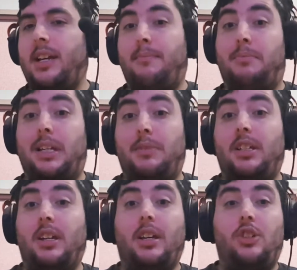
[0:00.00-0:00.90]
Maybe
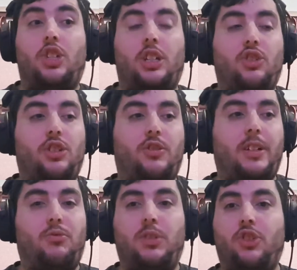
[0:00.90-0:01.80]
she can just
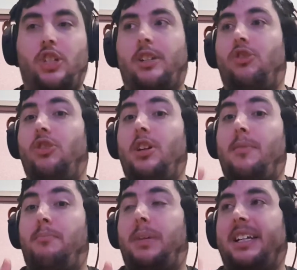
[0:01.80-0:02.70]
create one shadow,
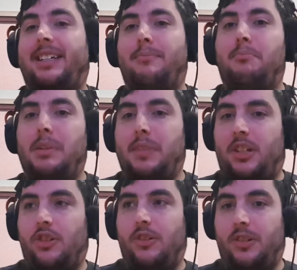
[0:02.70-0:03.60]
but it can mimic
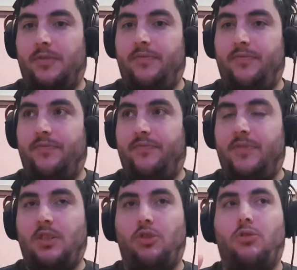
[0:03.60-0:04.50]
her,
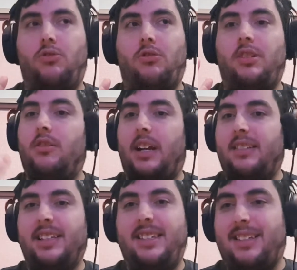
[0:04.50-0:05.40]
or at
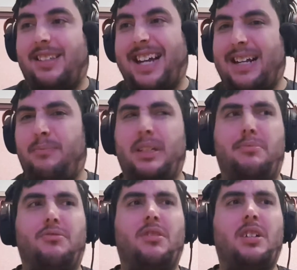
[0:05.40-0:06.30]
least attack
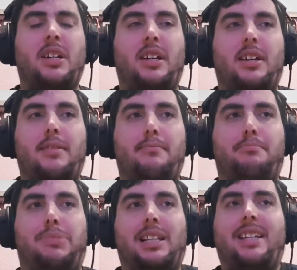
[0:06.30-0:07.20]
people.
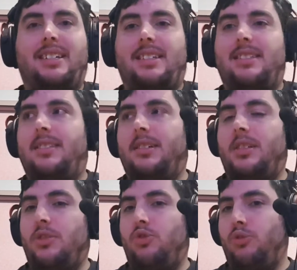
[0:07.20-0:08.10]
Blake's
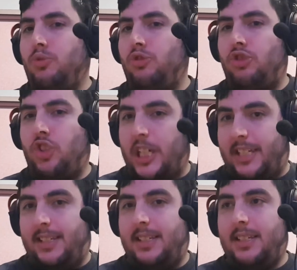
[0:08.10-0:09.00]
doesn't do
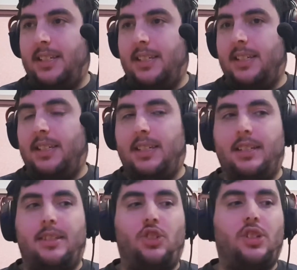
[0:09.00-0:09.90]
shit.
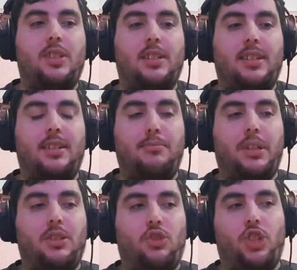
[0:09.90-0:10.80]
It's just the same
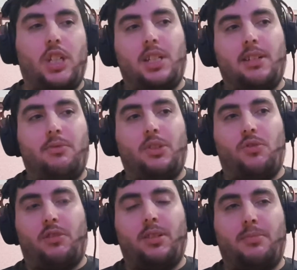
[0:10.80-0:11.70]
piece of shit that we
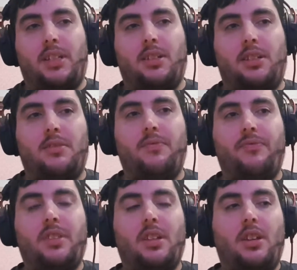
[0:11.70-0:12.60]
saw at the beginning
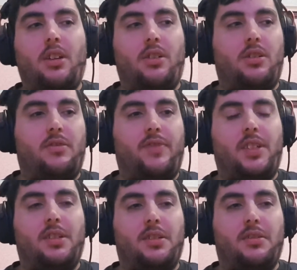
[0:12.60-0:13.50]
of
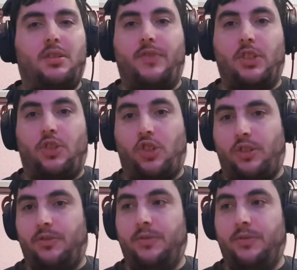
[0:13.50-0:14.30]
the show.